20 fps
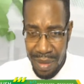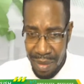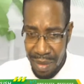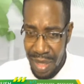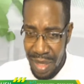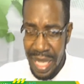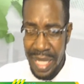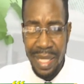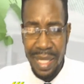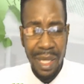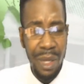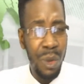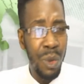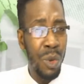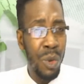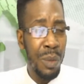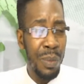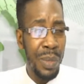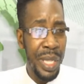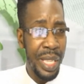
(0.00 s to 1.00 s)
But let's see who
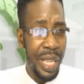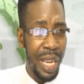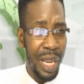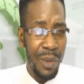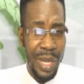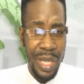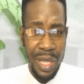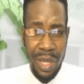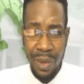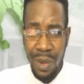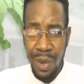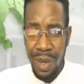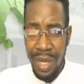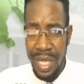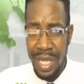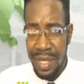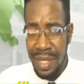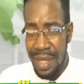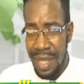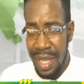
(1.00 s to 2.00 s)
will be there when the roll
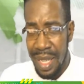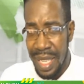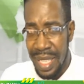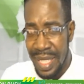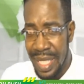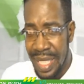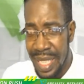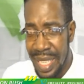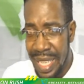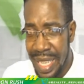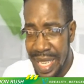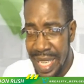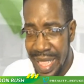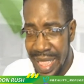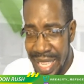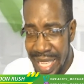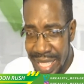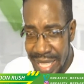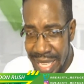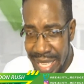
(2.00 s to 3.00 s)
is called.
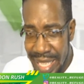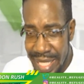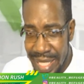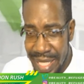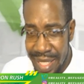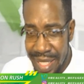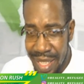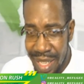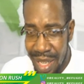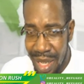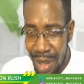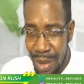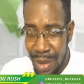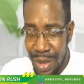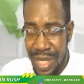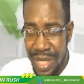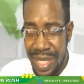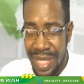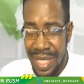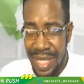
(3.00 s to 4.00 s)
Lyndon is in the
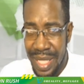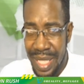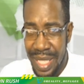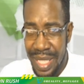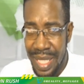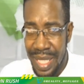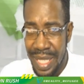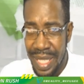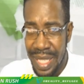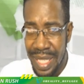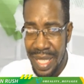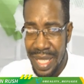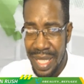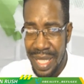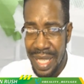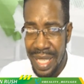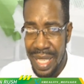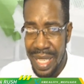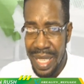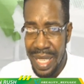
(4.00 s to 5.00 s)
house.
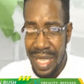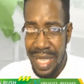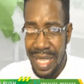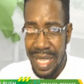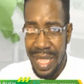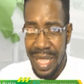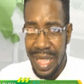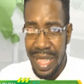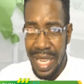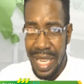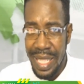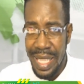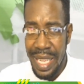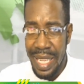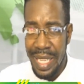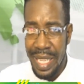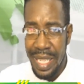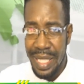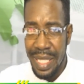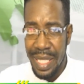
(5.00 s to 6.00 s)

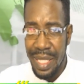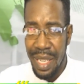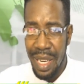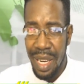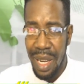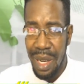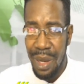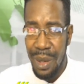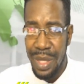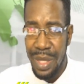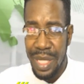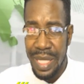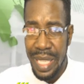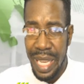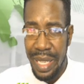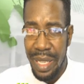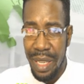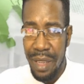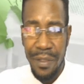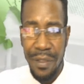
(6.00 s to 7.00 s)
Lyndon is in the house.
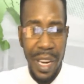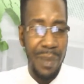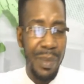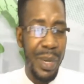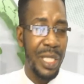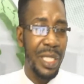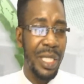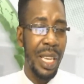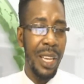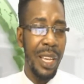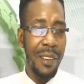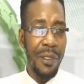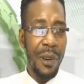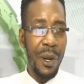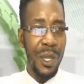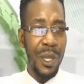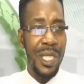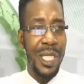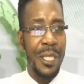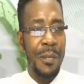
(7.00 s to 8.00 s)
Thank you very much.
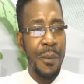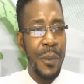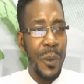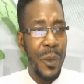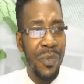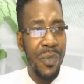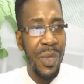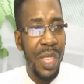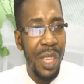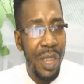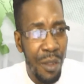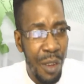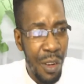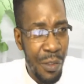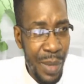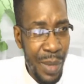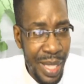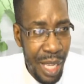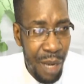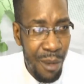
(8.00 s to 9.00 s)
Folks,
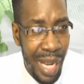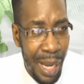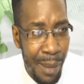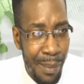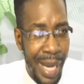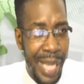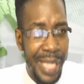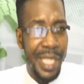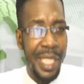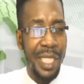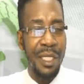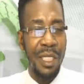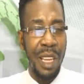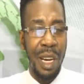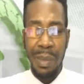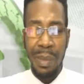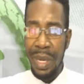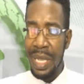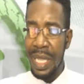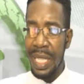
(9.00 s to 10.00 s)
we've made the magic
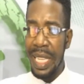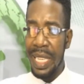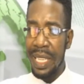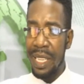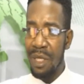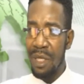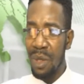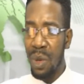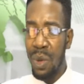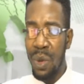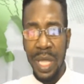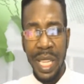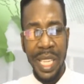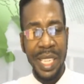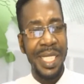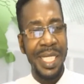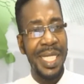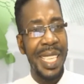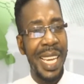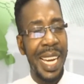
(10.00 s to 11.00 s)
number. Let us go.
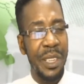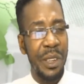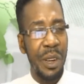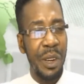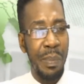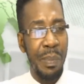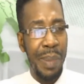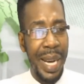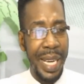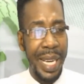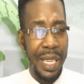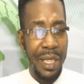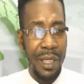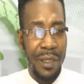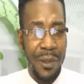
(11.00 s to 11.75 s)
Let us start unpacking.